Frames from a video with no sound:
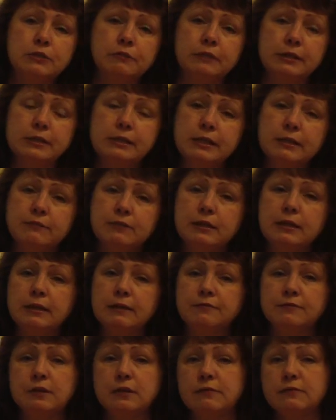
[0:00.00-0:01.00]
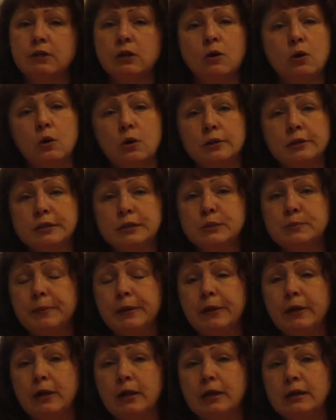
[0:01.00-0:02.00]
You'll receive the gift of the Holy
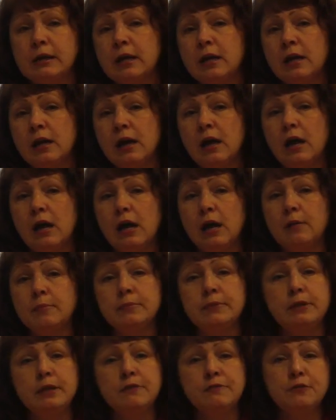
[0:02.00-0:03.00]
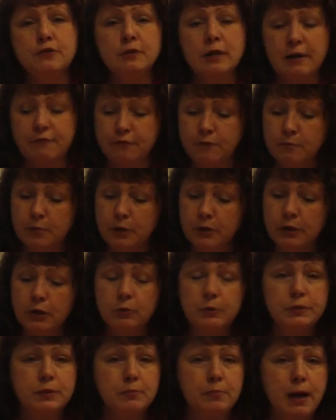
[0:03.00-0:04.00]
Spirit. Um, if you're not
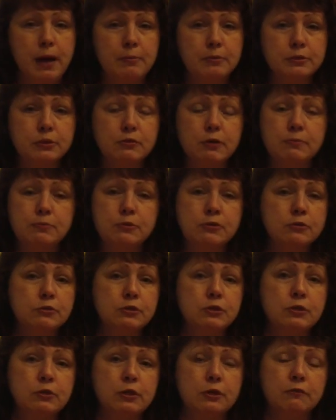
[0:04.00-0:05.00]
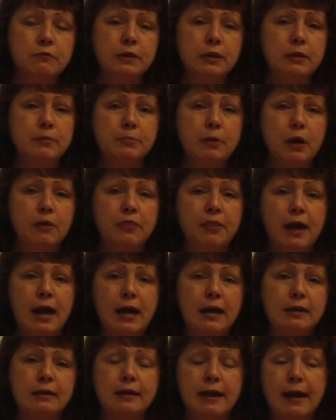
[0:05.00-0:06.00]
familiar with the Bible scriptures, you can read about
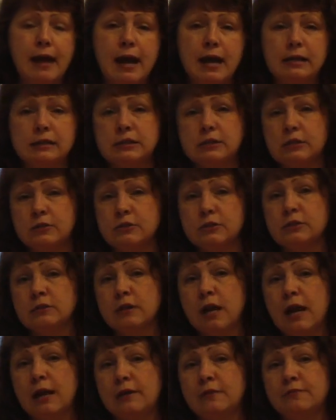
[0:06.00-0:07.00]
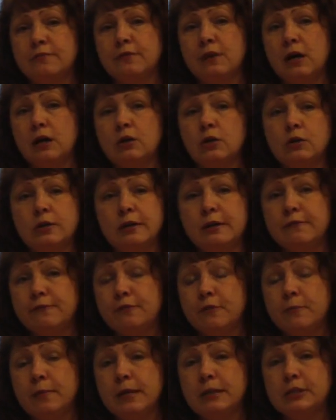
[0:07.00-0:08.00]
that in Acts. There's a lot of uh, good
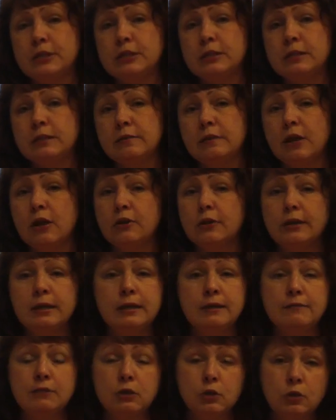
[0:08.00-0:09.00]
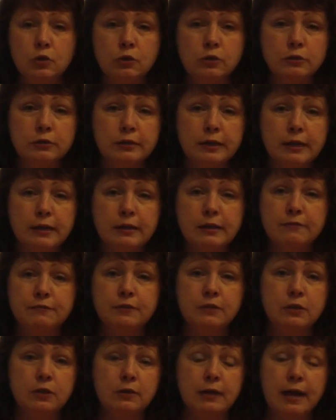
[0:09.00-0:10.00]
information in there. You can even Google it
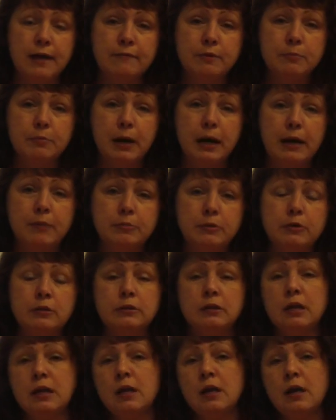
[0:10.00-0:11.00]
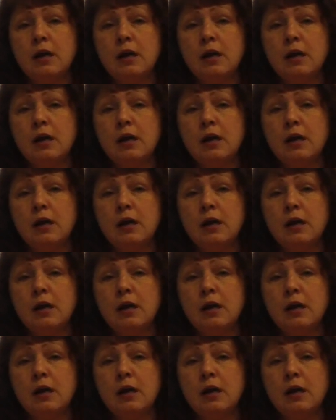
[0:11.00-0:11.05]
if you don't have a Bible.